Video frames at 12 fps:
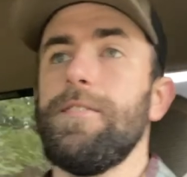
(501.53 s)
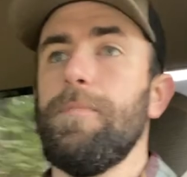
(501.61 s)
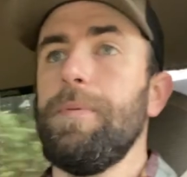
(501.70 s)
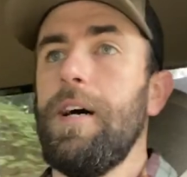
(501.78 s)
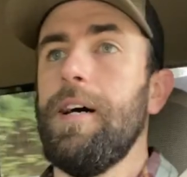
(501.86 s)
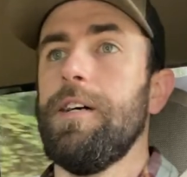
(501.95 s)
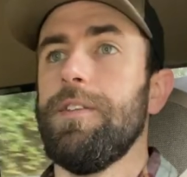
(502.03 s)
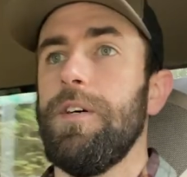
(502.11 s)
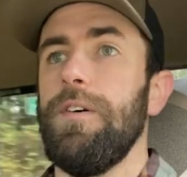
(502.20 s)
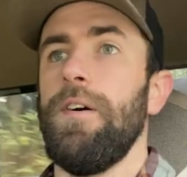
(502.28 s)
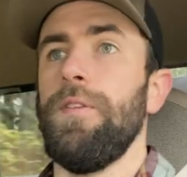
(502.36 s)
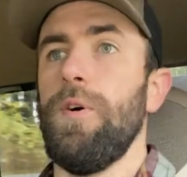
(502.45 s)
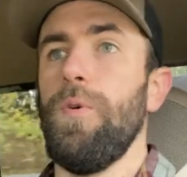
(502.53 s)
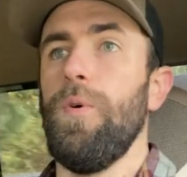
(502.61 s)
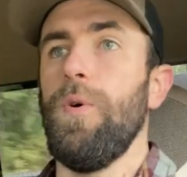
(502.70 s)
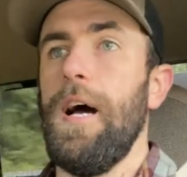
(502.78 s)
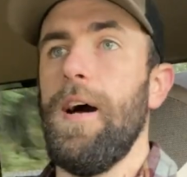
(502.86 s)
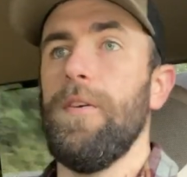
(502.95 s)
to apply on the, on the
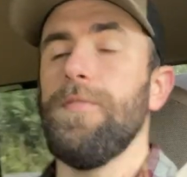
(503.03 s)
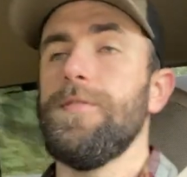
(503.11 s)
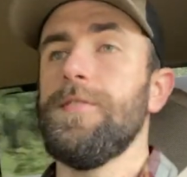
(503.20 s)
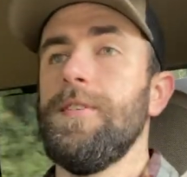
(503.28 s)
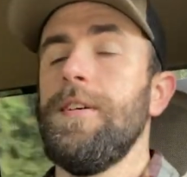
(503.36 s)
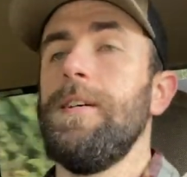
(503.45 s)
whole house.